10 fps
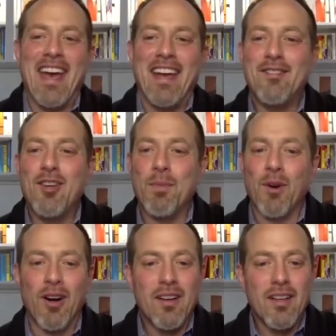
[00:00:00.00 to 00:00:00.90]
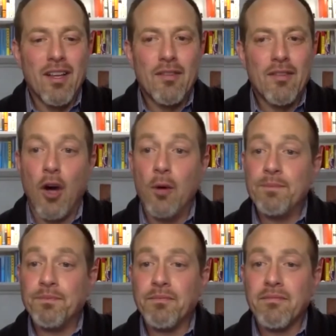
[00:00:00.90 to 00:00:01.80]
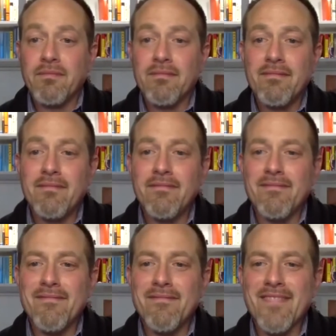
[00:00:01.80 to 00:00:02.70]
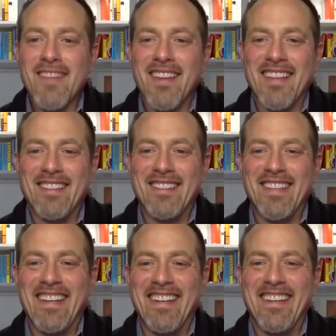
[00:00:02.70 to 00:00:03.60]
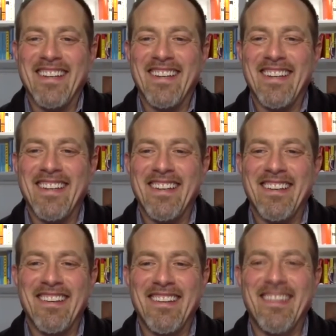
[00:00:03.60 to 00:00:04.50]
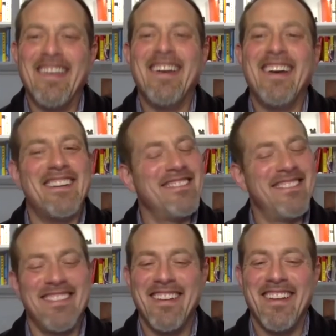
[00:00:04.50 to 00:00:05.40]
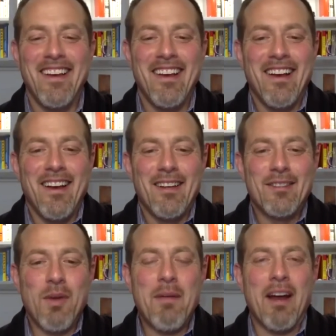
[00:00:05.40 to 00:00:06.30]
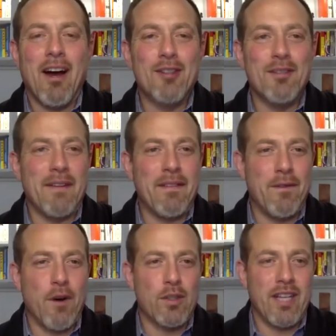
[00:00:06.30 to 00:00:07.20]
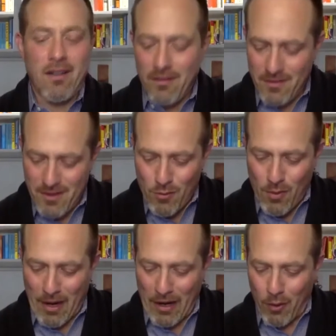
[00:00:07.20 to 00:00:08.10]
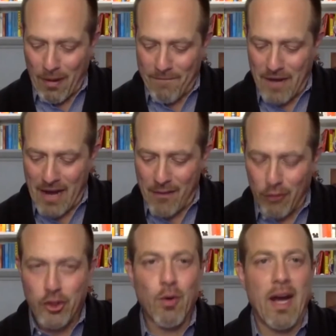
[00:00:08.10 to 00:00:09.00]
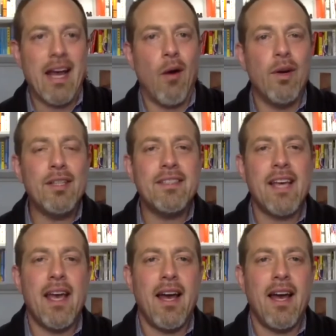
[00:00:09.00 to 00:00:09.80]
super. So let's see. So we have about 150 folks here. We're about 5:02 right now. What do you say